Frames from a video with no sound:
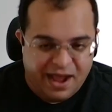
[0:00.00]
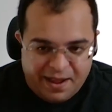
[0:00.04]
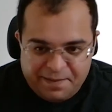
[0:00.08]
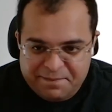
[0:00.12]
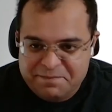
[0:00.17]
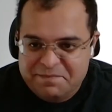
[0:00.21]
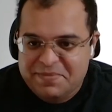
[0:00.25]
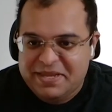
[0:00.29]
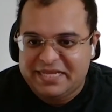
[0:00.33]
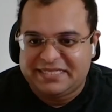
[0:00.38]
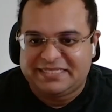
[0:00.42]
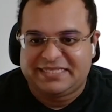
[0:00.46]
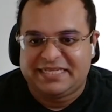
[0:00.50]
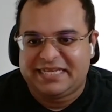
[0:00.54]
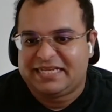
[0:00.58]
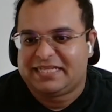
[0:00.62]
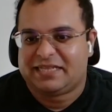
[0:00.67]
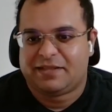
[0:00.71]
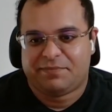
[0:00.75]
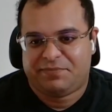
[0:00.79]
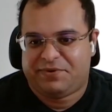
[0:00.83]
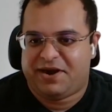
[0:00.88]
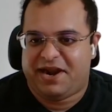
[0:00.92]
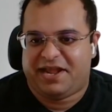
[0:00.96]
missing the
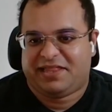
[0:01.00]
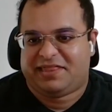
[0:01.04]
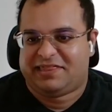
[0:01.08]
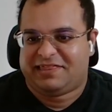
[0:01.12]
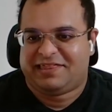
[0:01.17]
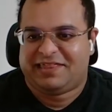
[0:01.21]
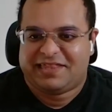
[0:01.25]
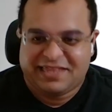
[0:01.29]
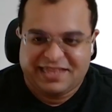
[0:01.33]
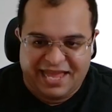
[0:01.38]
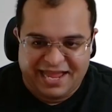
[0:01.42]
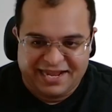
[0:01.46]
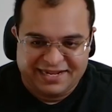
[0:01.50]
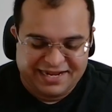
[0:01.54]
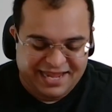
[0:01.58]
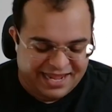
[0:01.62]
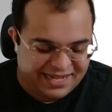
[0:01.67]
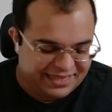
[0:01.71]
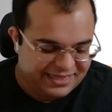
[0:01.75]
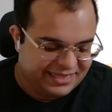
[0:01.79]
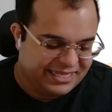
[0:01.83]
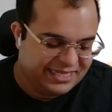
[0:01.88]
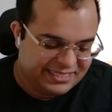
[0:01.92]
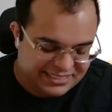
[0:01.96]
breadth.
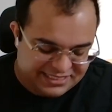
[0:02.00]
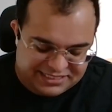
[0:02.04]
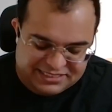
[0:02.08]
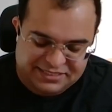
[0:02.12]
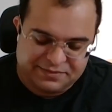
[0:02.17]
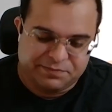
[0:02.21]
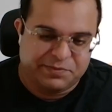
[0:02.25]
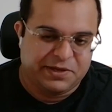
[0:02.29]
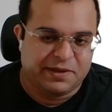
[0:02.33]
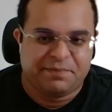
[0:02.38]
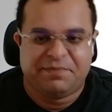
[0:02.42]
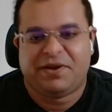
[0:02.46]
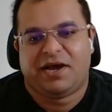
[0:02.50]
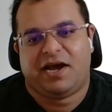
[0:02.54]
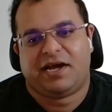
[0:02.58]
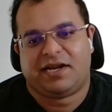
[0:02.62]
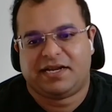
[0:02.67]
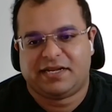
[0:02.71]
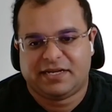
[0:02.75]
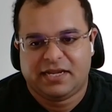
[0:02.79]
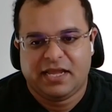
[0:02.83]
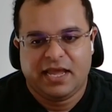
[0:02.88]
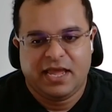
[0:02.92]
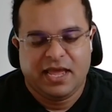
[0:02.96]
And this is a big part.
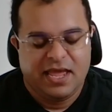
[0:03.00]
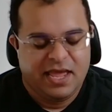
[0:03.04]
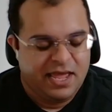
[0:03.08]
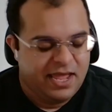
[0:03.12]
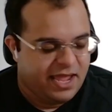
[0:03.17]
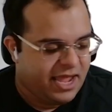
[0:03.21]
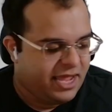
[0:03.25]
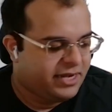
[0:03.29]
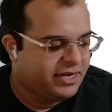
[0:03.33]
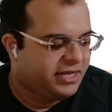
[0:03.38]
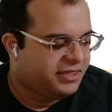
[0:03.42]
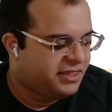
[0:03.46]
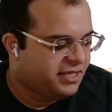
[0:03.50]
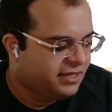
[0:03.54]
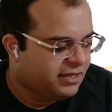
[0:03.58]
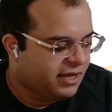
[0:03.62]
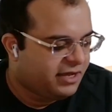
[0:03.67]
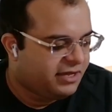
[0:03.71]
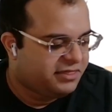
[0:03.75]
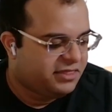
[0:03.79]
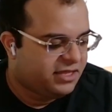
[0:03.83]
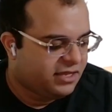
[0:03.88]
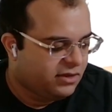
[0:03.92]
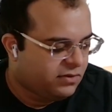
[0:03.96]
And I
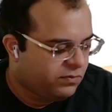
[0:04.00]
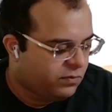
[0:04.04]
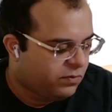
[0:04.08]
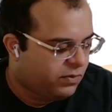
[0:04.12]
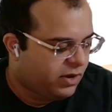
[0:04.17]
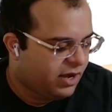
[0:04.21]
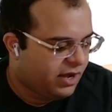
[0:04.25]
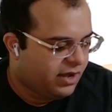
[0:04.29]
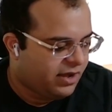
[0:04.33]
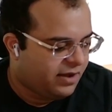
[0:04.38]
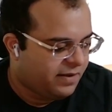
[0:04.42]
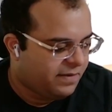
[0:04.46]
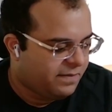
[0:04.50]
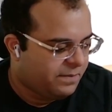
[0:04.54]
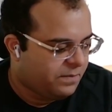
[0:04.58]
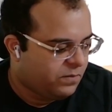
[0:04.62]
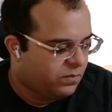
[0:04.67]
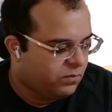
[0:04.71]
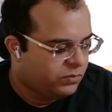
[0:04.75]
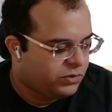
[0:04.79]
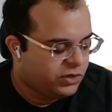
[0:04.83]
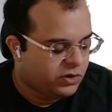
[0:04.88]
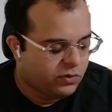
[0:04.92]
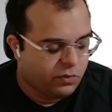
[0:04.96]
think
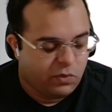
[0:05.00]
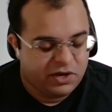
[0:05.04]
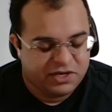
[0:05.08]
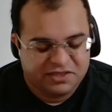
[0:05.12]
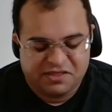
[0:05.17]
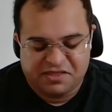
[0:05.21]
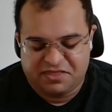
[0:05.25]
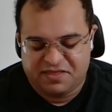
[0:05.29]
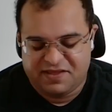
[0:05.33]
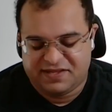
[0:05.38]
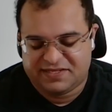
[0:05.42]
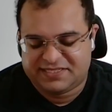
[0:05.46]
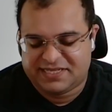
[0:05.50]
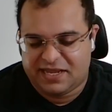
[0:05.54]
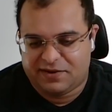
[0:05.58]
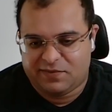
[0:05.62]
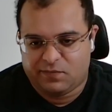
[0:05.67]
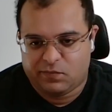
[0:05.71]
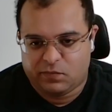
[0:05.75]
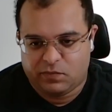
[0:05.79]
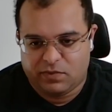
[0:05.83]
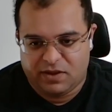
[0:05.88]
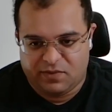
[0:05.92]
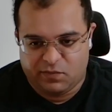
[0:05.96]
one of the things
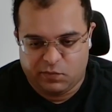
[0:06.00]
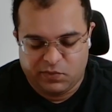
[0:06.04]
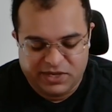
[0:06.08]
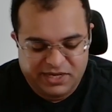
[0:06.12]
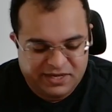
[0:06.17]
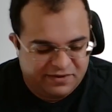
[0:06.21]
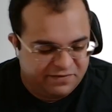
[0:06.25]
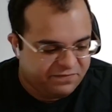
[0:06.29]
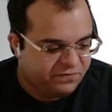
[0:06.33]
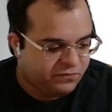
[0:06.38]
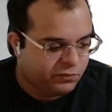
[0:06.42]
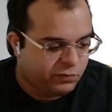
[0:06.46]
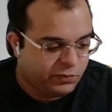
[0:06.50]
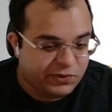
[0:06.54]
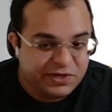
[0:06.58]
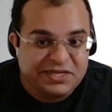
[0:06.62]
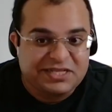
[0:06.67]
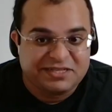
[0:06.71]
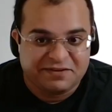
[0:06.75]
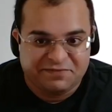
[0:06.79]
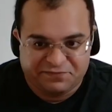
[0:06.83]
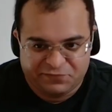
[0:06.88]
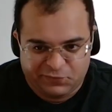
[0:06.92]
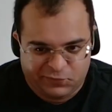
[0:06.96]
that we've
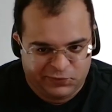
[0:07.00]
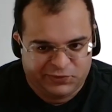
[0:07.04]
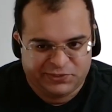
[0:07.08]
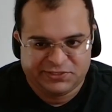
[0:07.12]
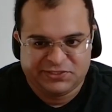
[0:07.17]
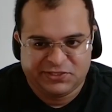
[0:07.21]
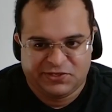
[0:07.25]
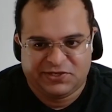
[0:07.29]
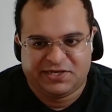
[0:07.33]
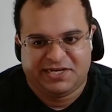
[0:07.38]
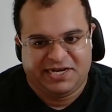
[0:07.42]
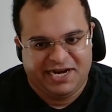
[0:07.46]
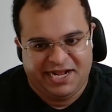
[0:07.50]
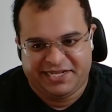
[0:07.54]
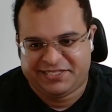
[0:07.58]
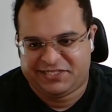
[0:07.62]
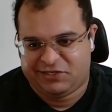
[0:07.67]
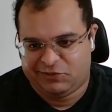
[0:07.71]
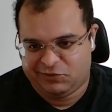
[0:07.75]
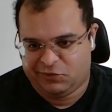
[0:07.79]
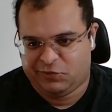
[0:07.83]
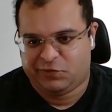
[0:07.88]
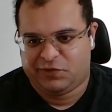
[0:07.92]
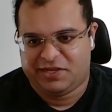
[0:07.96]
really focused on at
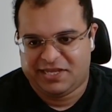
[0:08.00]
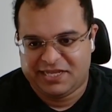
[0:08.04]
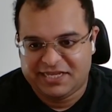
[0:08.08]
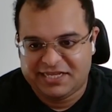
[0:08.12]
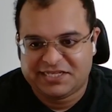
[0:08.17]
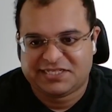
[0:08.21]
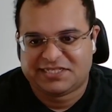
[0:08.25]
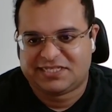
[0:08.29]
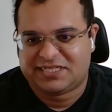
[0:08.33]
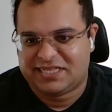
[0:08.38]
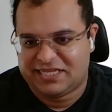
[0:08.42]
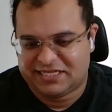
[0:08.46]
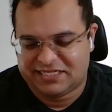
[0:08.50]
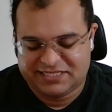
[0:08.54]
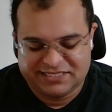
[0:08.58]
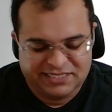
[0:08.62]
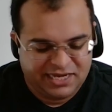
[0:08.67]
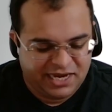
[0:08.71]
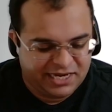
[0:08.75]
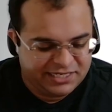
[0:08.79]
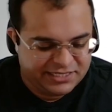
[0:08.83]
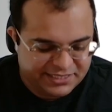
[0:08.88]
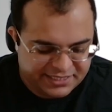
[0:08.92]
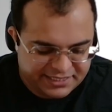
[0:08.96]
Asset Note is this
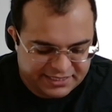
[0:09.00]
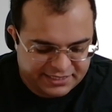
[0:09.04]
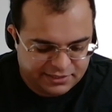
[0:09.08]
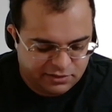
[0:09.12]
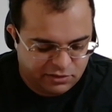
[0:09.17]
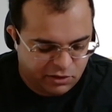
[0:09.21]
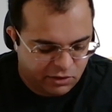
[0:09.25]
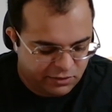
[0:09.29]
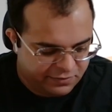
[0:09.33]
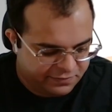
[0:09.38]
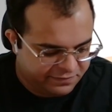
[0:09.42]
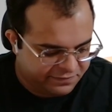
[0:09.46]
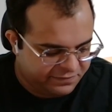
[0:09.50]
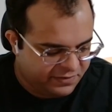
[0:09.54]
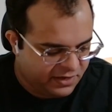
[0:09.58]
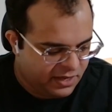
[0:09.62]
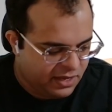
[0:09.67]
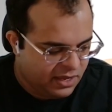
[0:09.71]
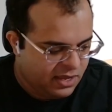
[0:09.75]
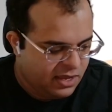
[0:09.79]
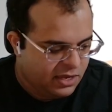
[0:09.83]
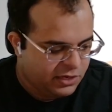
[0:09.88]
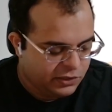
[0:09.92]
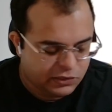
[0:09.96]
idea of,
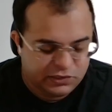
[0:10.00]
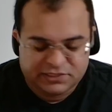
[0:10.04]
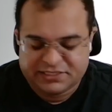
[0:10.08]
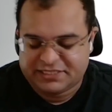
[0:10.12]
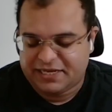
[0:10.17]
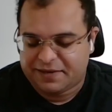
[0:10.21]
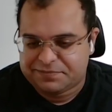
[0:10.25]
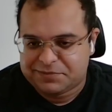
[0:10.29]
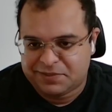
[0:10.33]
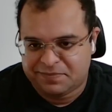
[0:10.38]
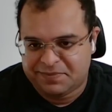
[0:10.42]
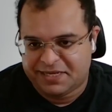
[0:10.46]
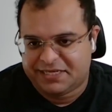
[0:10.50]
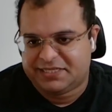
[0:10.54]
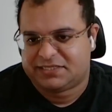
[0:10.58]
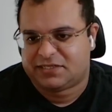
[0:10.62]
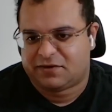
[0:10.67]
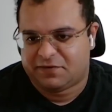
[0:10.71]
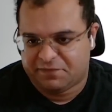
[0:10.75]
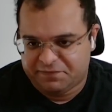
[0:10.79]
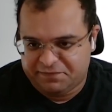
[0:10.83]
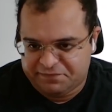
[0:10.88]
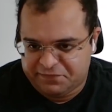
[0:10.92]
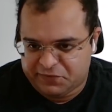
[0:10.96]
subdomains are
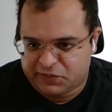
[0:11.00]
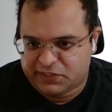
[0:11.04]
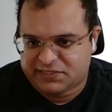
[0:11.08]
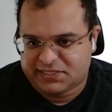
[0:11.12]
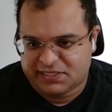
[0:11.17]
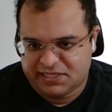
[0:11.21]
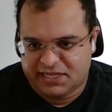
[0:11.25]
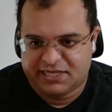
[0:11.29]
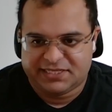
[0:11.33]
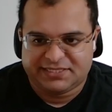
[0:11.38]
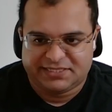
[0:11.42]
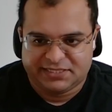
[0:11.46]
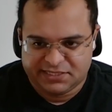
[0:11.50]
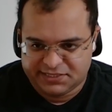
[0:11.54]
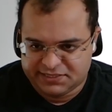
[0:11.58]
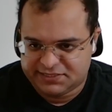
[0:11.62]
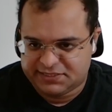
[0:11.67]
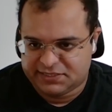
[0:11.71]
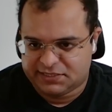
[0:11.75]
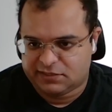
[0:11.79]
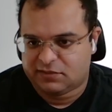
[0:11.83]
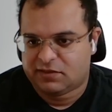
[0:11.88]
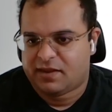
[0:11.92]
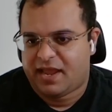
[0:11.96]
a first-class
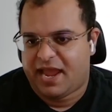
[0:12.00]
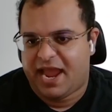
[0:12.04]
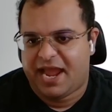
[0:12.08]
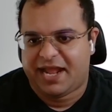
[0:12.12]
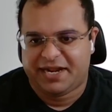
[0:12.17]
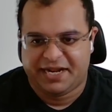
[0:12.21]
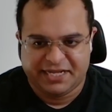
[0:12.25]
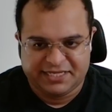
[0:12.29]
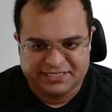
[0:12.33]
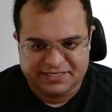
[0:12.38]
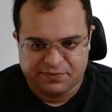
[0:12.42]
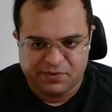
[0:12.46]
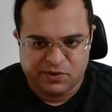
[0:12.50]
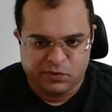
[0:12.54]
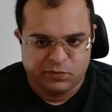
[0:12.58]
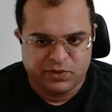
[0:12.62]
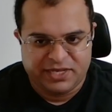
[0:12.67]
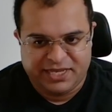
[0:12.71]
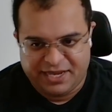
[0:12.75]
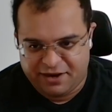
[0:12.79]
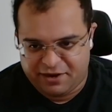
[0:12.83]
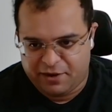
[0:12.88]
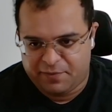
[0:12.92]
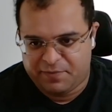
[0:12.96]
citizen. And it's something we
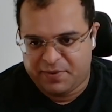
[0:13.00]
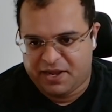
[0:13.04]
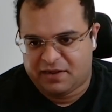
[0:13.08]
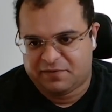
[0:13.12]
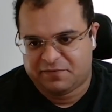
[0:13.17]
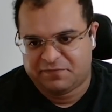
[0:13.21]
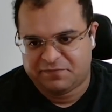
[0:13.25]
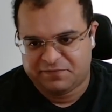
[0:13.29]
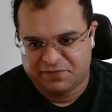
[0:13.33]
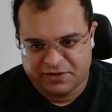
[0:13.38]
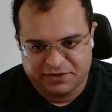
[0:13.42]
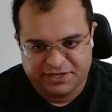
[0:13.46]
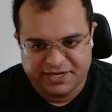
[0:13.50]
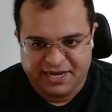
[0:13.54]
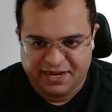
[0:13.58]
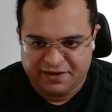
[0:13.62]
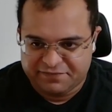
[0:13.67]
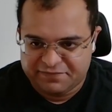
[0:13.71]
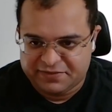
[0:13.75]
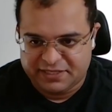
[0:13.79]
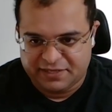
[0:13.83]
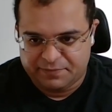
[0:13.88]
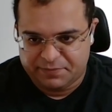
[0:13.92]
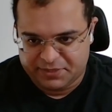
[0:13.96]
care about very
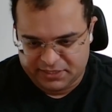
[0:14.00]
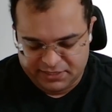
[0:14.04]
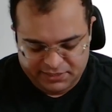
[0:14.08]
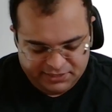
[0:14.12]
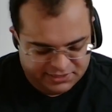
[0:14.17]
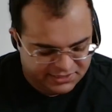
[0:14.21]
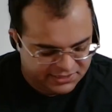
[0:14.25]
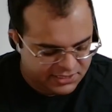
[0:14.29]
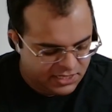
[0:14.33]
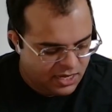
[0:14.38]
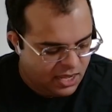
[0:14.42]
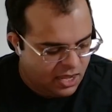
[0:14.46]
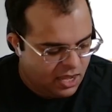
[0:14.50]
heavily because